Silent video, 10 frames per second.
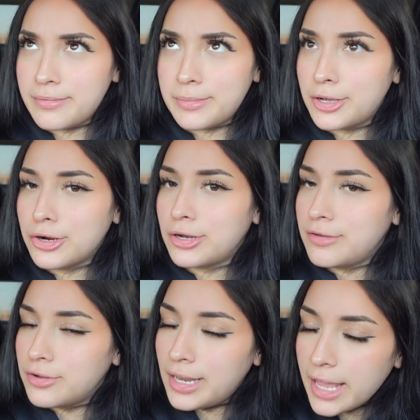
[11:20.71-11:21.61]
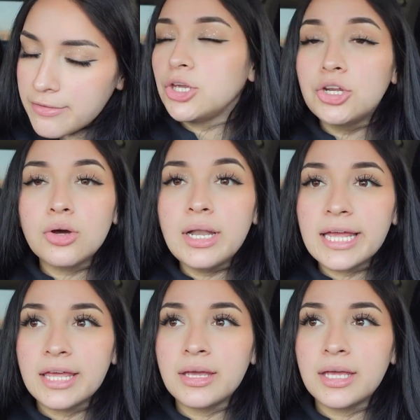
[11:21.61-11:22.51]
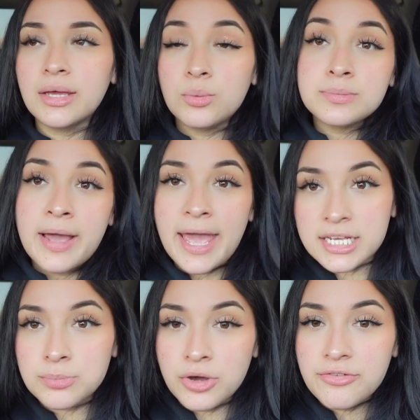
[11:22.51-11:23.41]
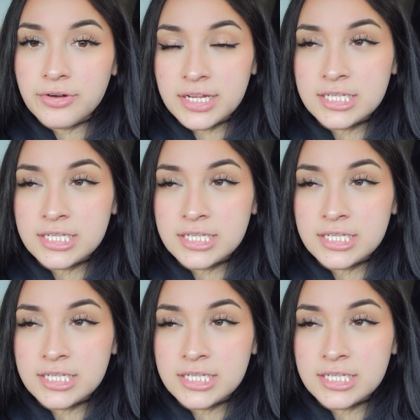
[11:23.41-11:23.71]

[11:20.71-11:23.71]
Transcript: I mean, girl, live your life. You know, like it was my ex-boyfriend.